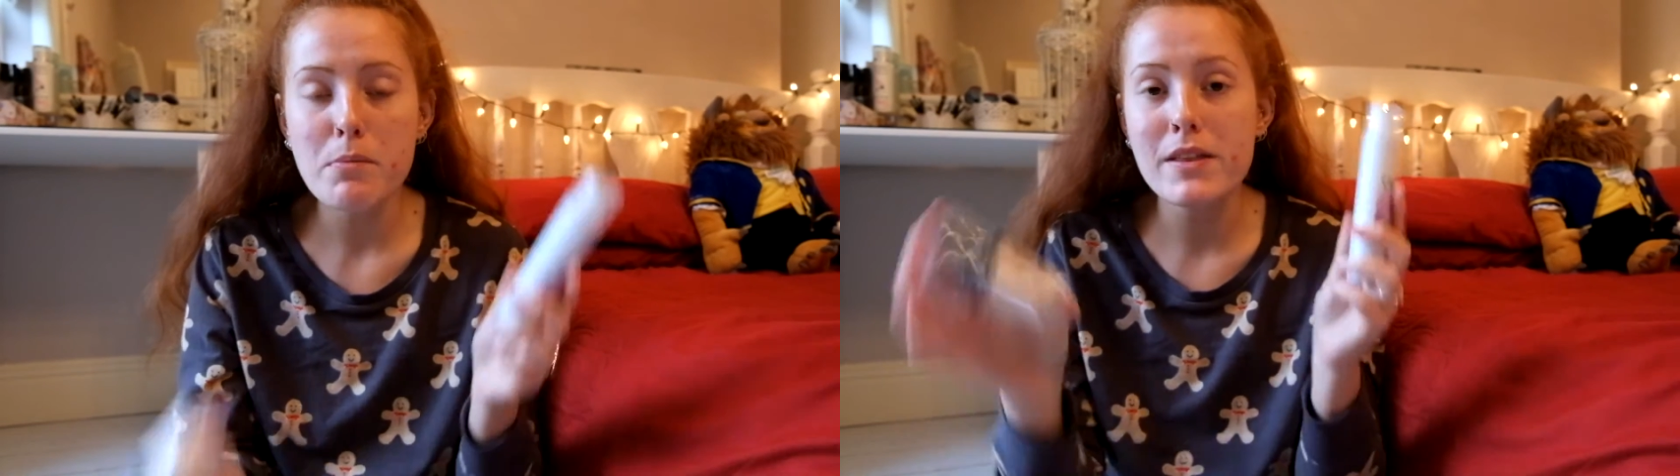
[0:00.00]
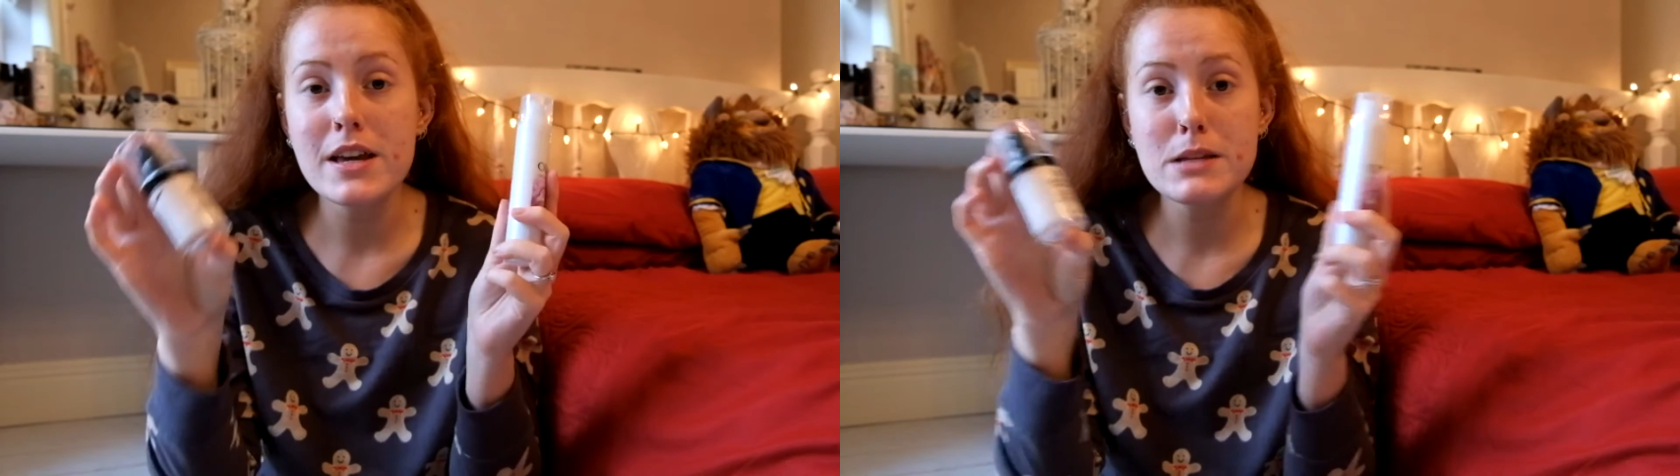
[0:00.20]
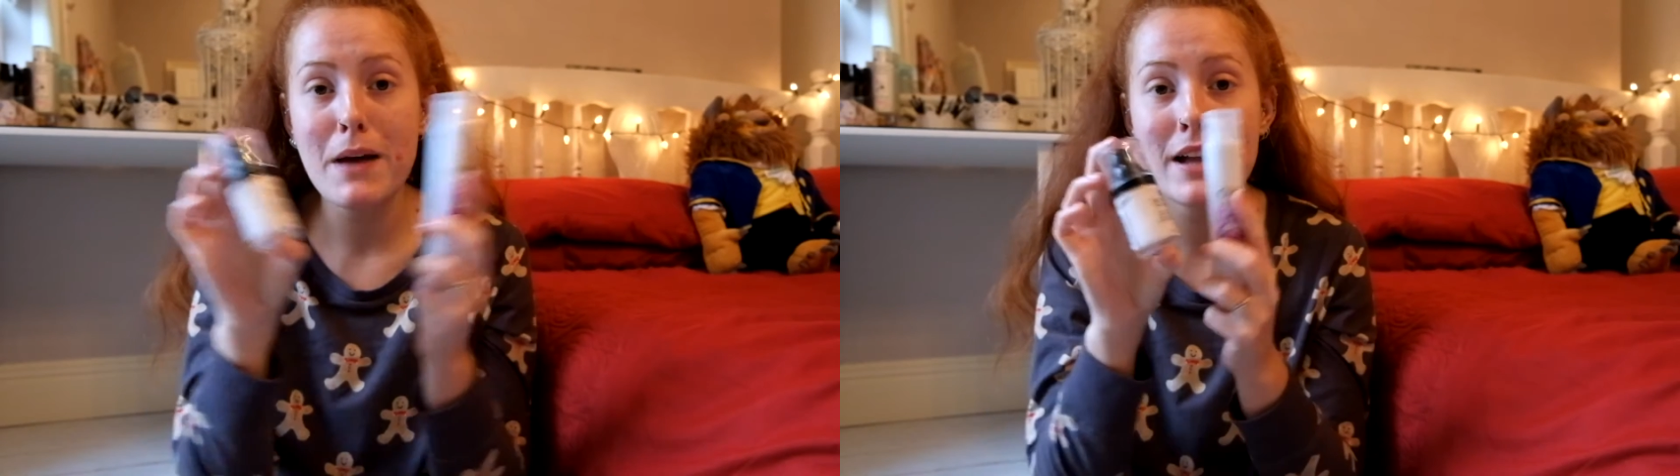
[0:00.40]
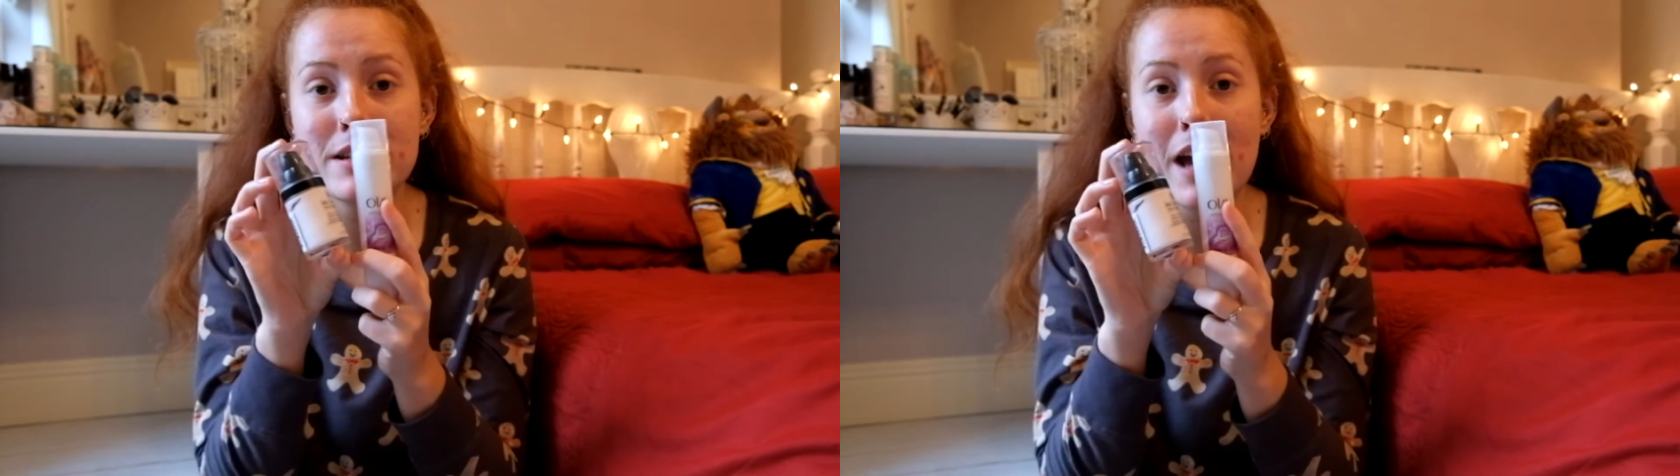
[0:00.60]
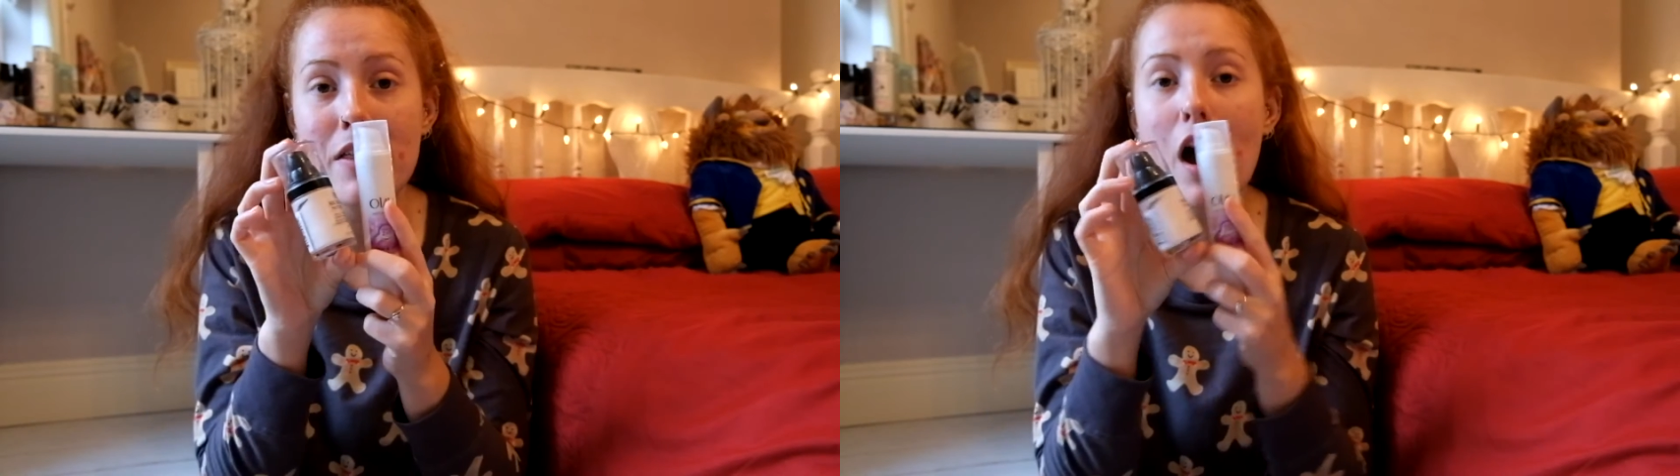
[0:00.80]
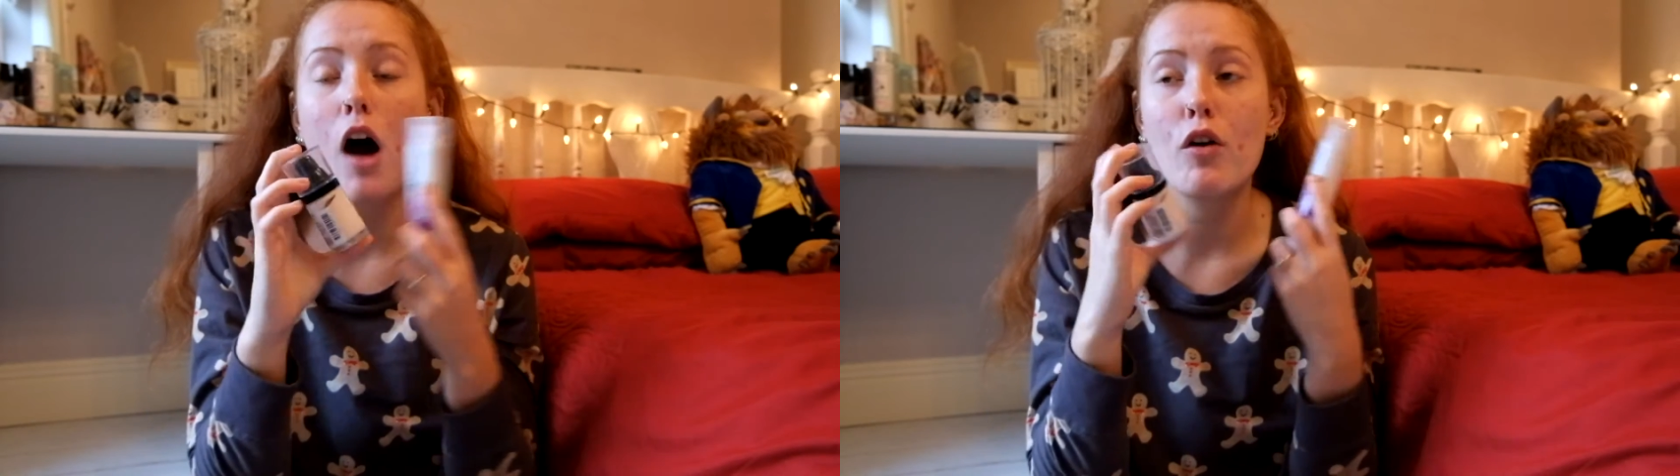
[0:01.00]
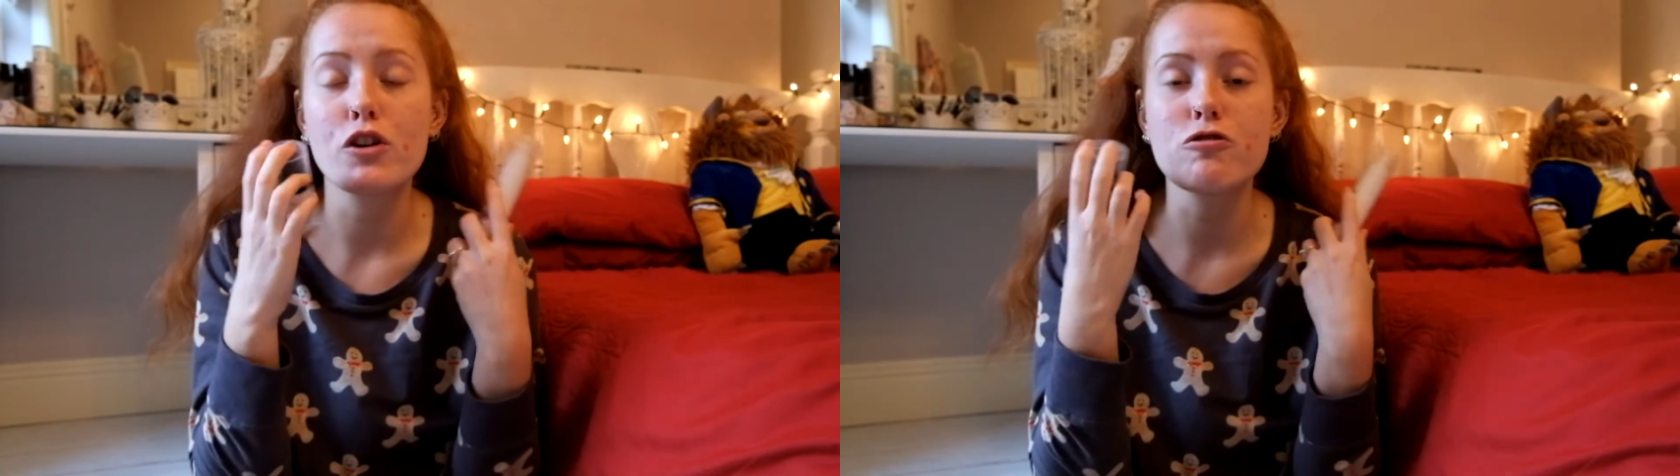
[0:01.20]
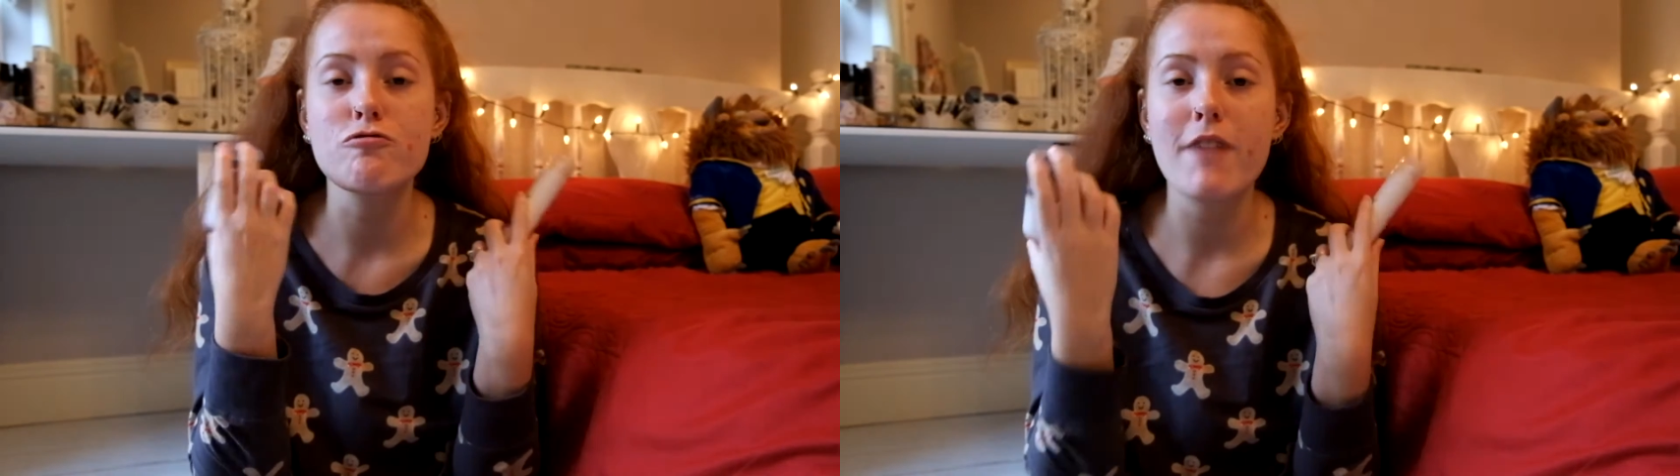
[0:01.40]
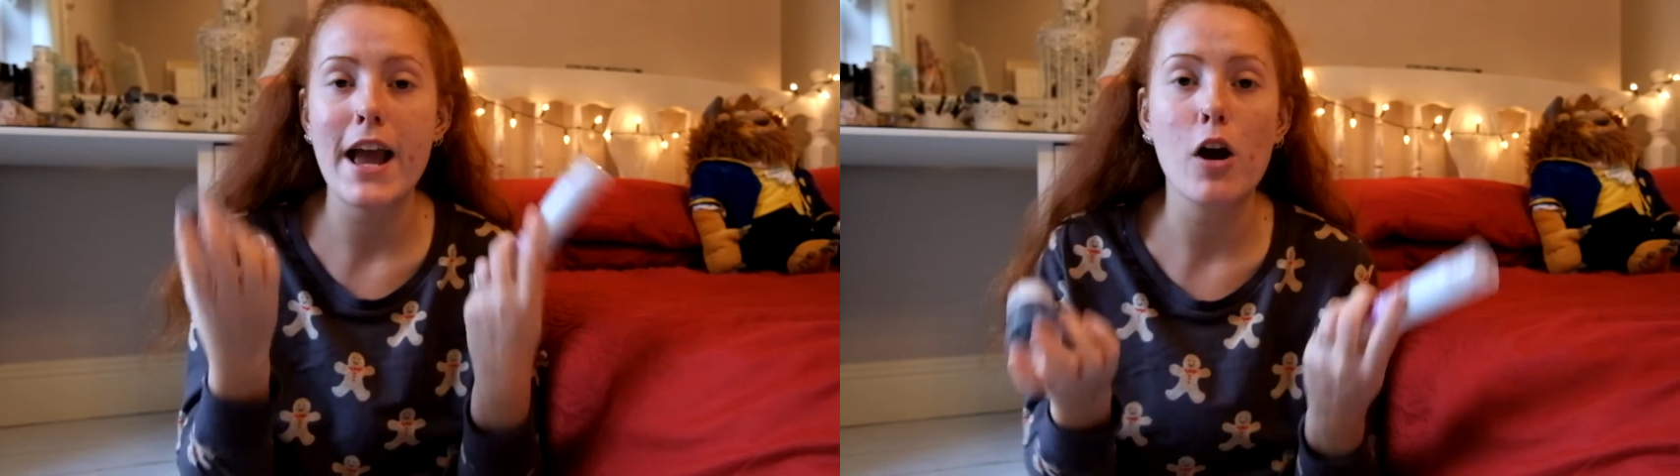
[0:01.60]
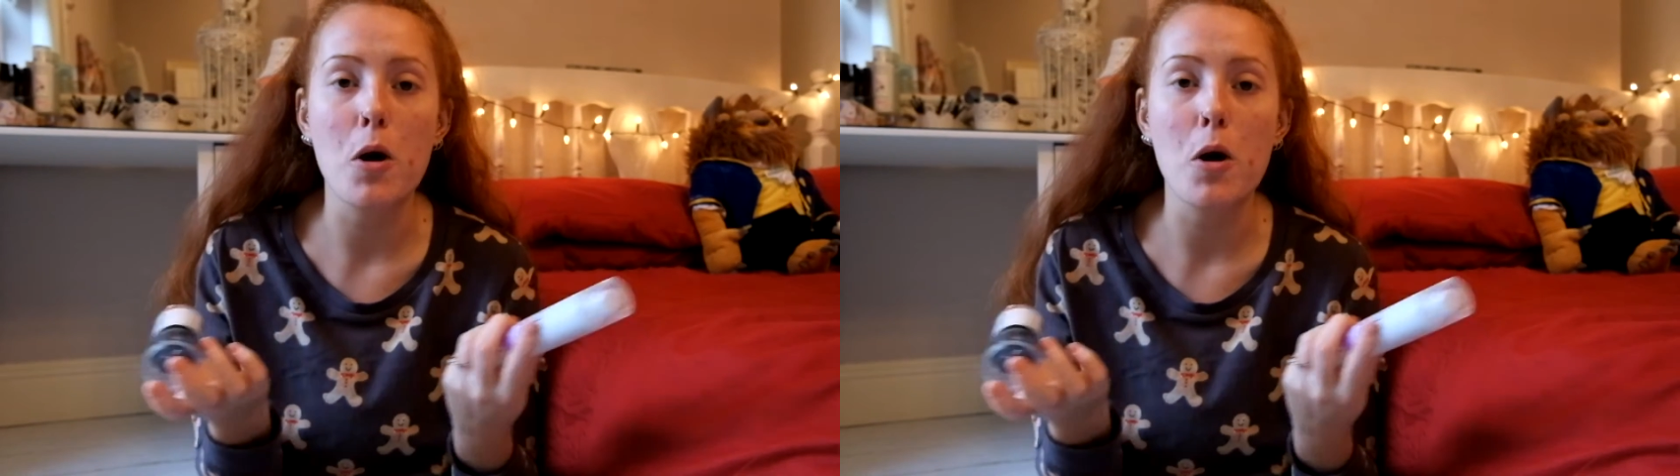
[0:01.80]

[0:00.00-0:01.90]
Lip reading: But these paired together are a great